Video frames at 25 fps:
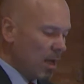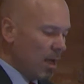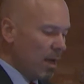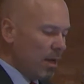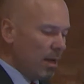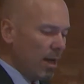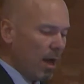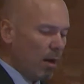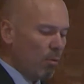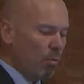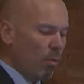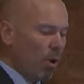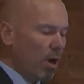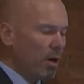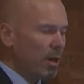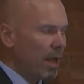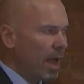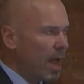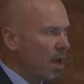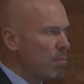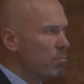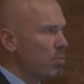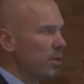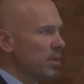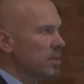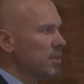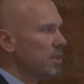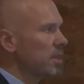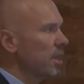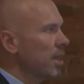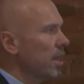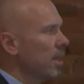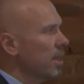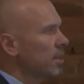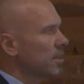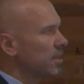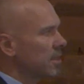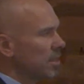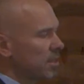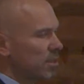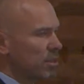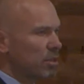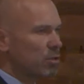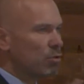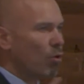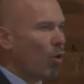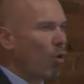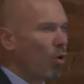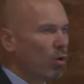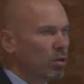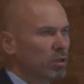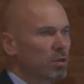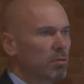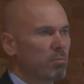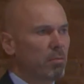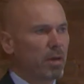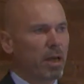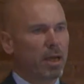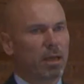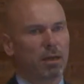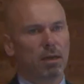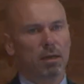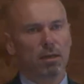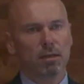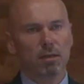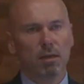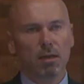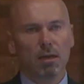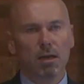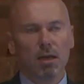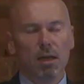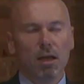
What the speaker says: Now, what happens here is this is automated.